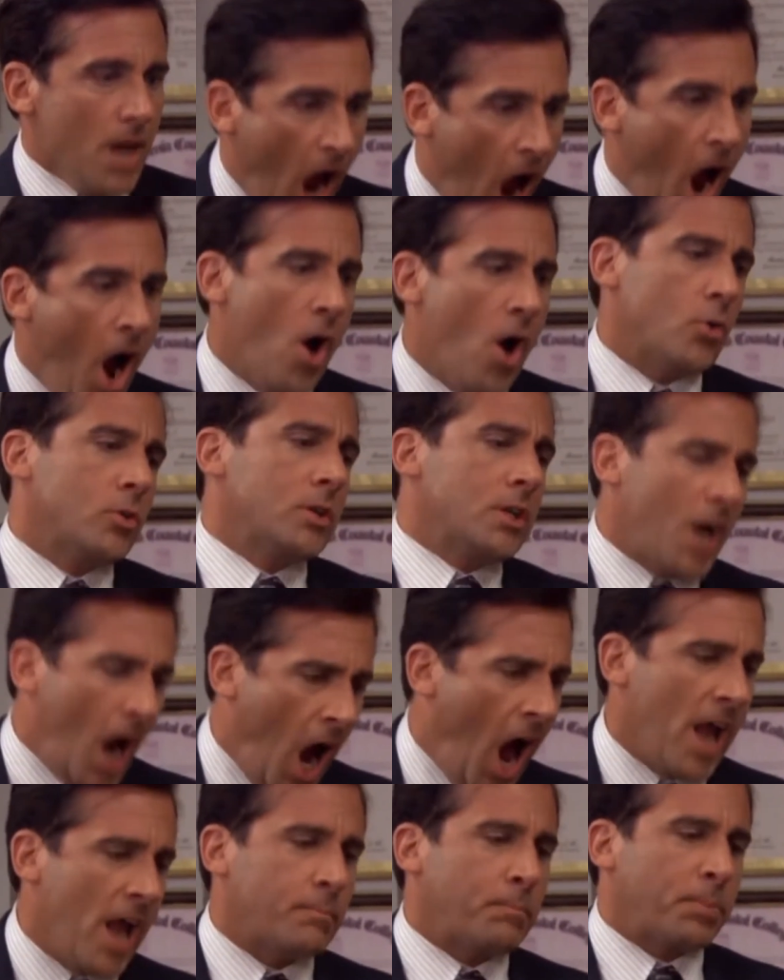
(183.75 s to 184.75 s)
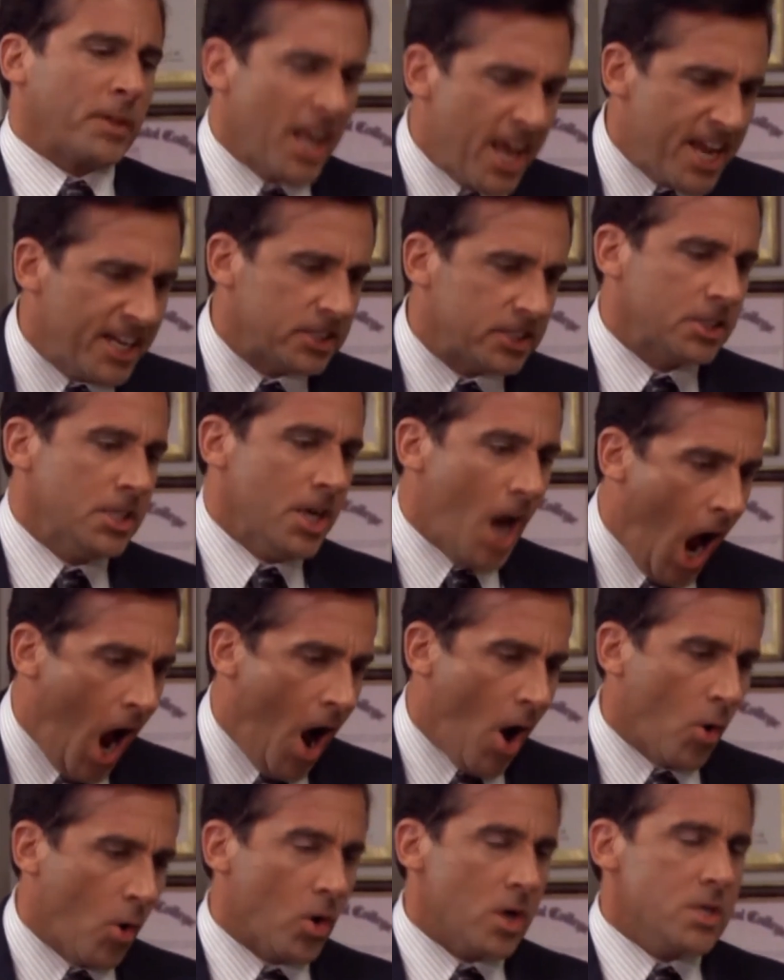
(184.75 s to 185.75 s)
No, God, please,
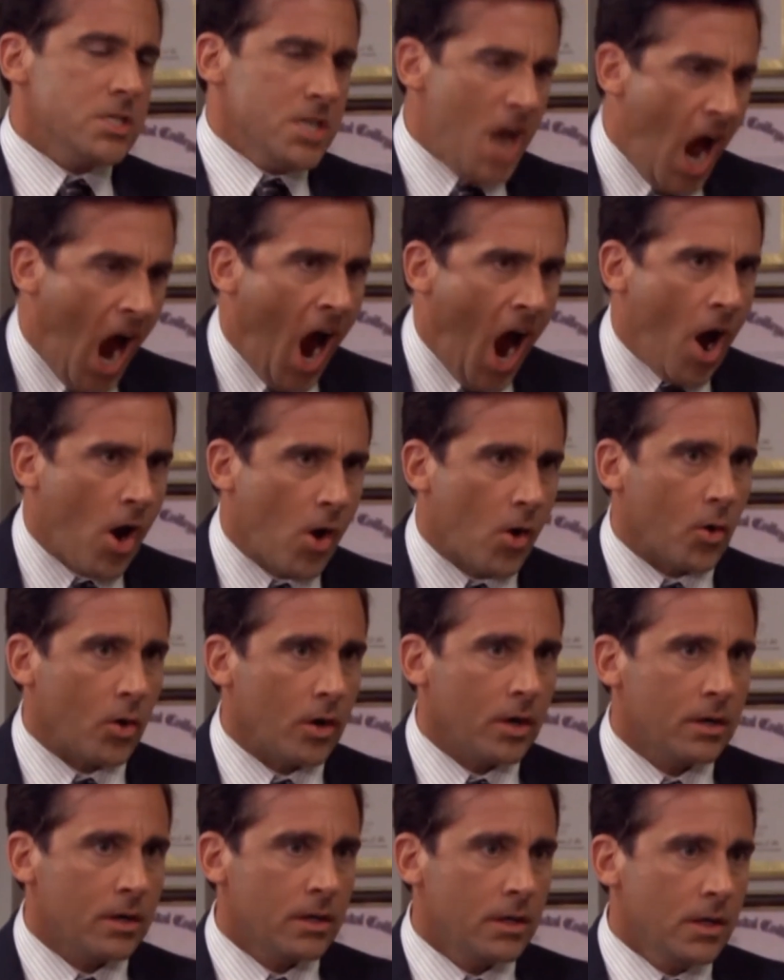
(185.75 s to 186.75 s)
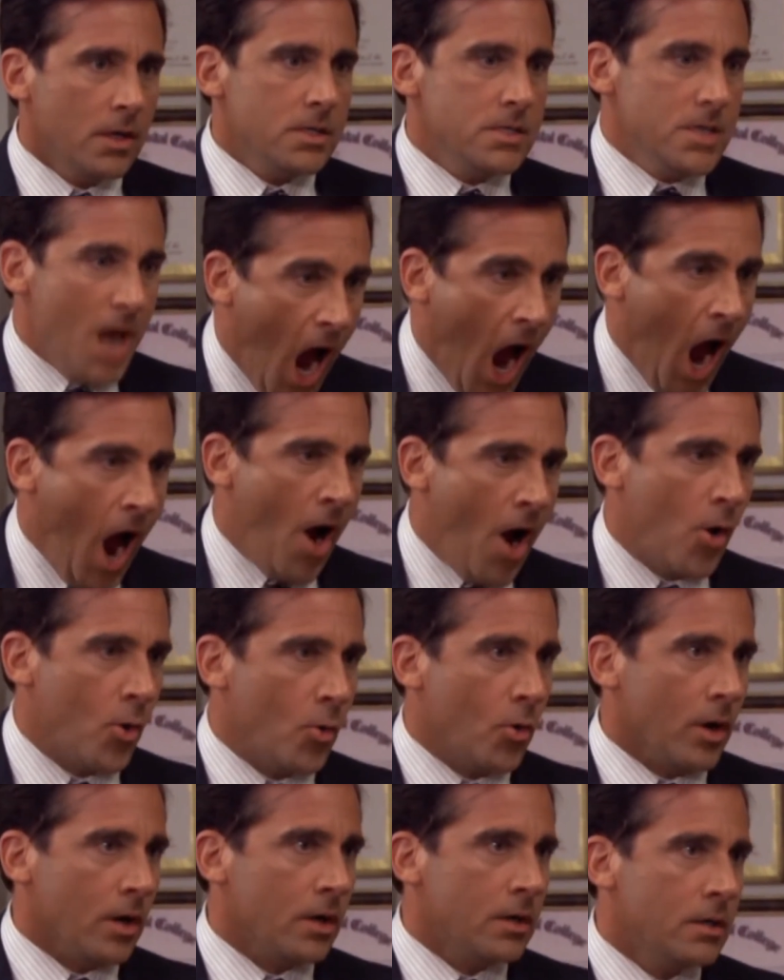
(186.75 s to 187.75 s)
no, no,
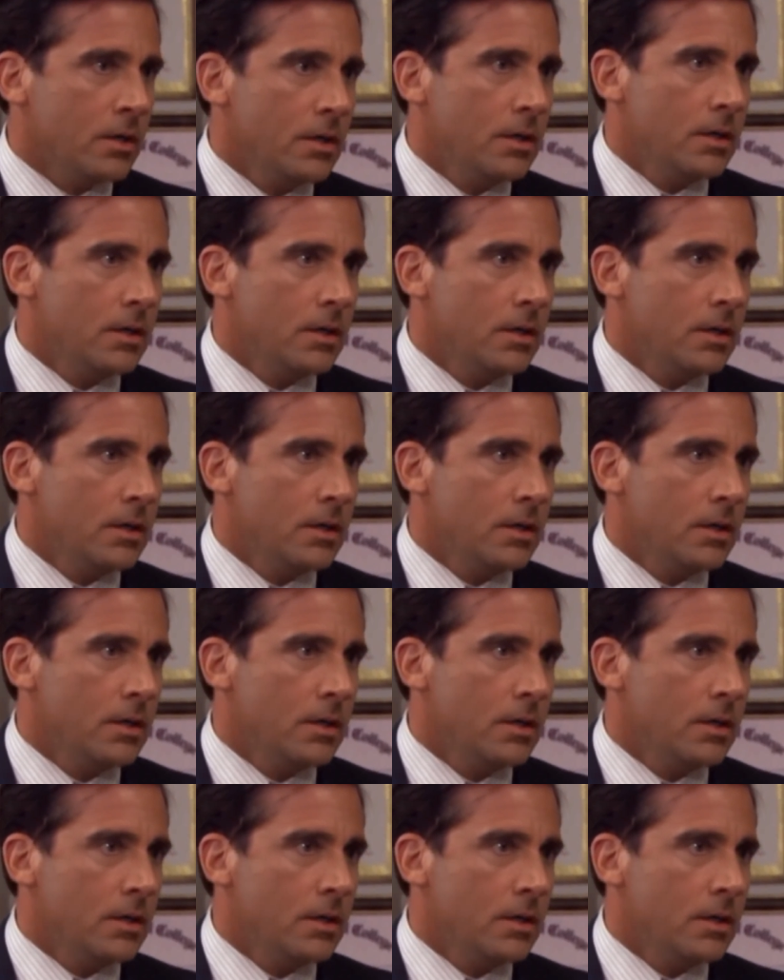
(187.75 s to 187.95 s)
no,